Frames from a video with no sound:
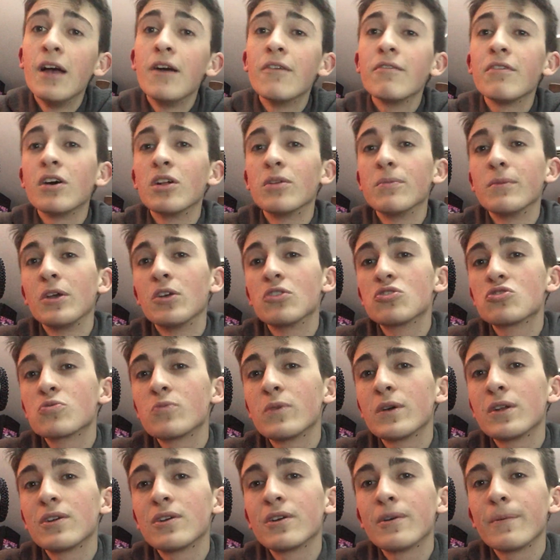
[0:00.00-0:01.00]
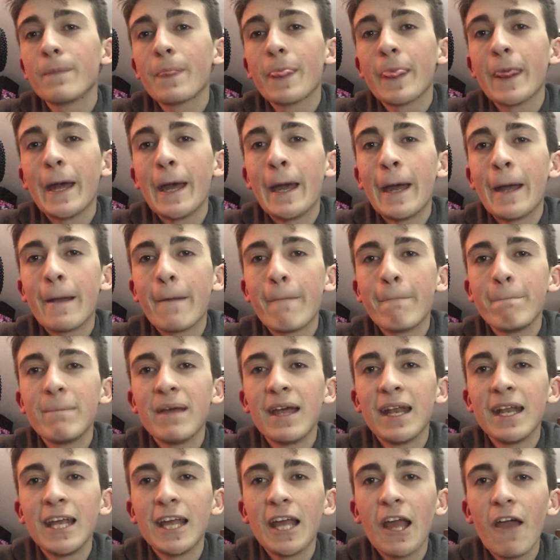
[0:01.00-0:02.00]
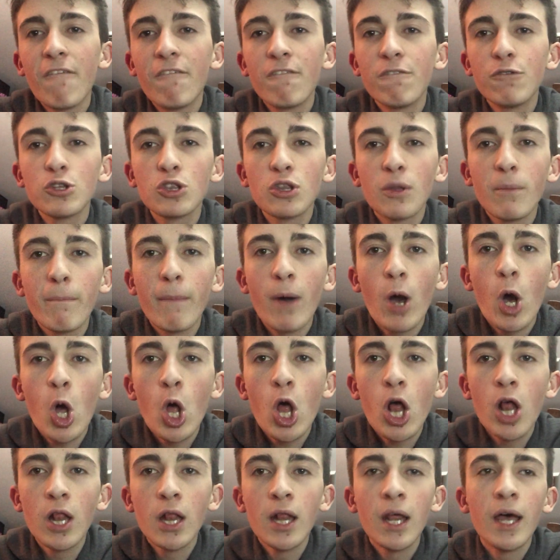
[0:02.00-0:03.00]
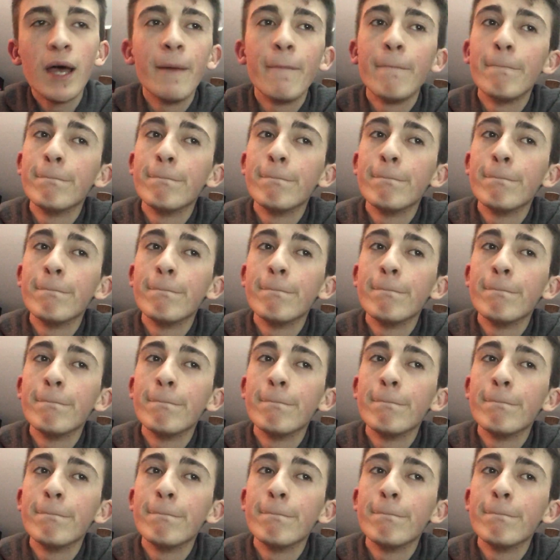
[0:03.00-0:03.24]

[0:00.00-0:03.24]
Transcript: Follow me on Twitter at BennyFootball.